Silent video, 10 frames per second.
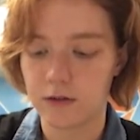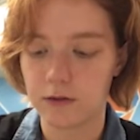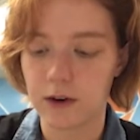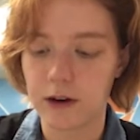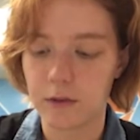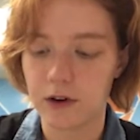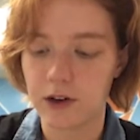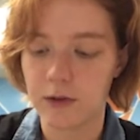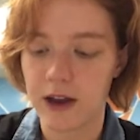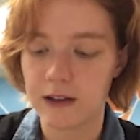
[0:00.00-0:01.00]
right where
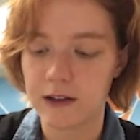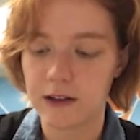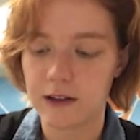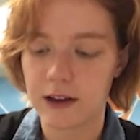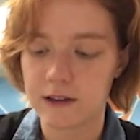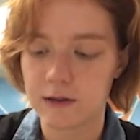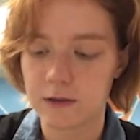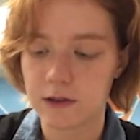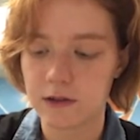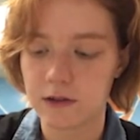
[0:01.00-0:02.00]
you ended the last
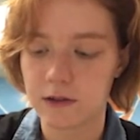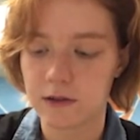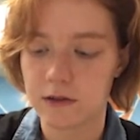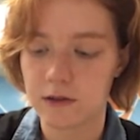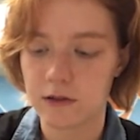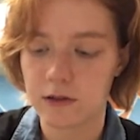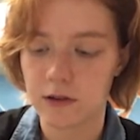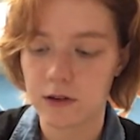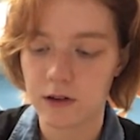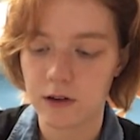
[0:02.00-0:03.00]
one,
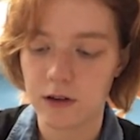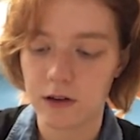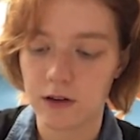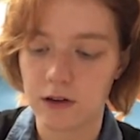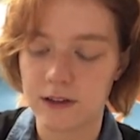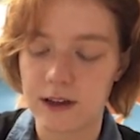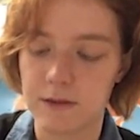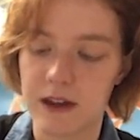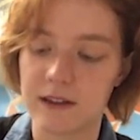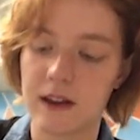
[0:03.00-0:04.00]
you're going to tape
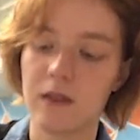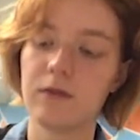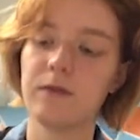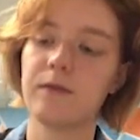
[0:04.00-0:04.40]
that down.